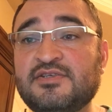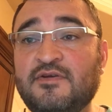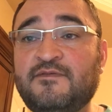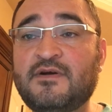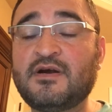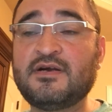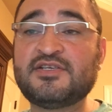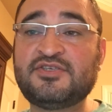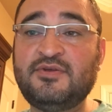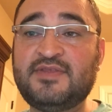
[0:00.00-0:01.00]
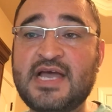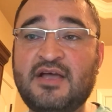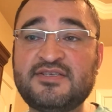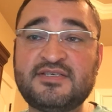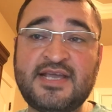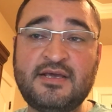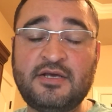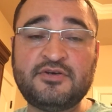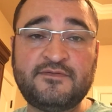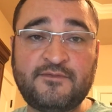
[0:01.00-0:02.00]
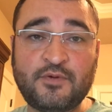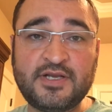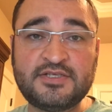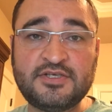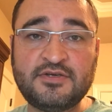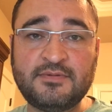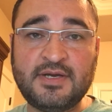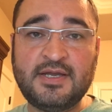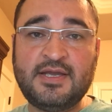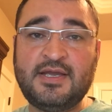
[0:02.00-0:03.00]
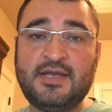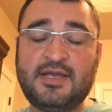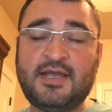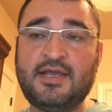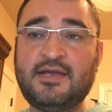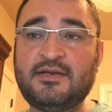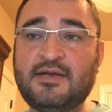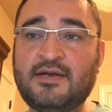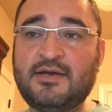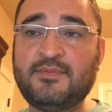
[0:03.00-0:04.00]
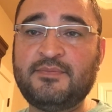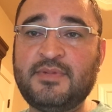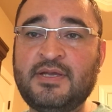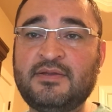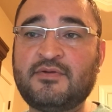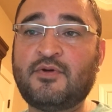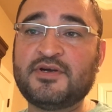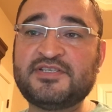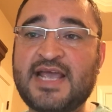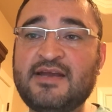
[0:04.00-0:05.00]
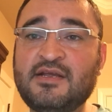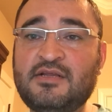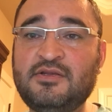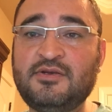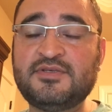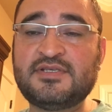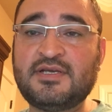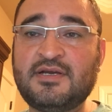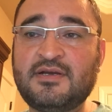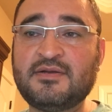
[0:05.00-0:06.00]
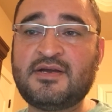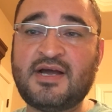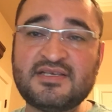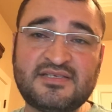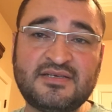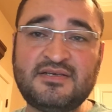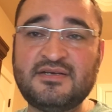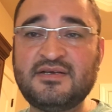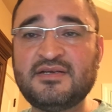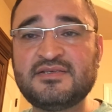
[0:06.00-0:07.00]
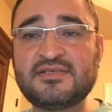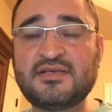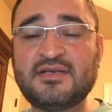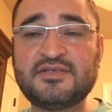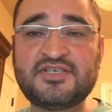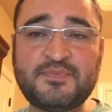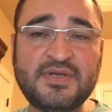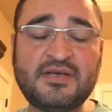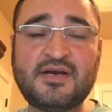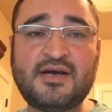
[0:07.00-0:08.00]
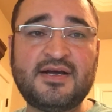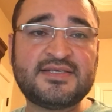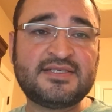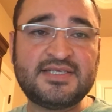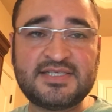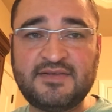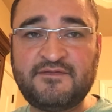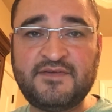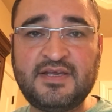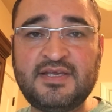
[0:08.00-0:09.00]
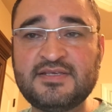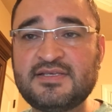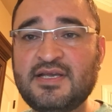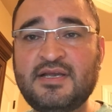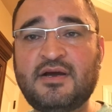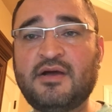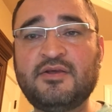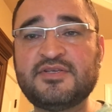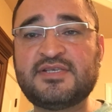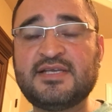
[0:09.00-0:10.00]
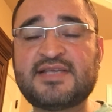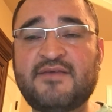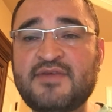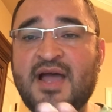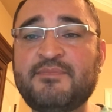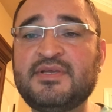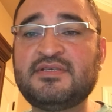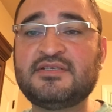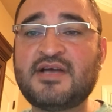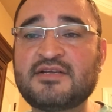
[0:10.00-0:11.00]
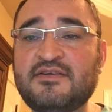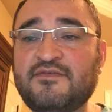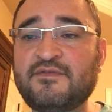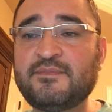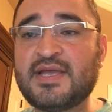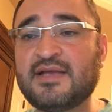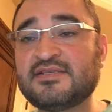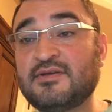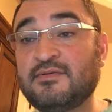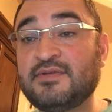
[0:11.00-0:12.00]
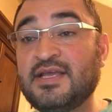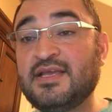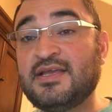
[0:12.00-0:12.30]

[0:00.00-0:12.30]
so far is 2,842, and of course that includes cost of goods, shipping costs, listing fees. All those things have not been deducted from that. So